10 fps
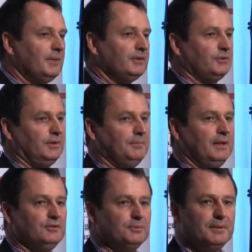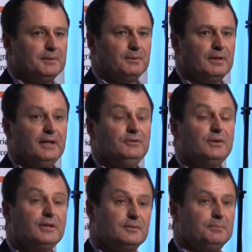make sure you manage your people and you'll
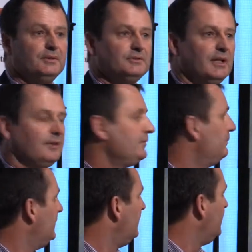get the best out of them.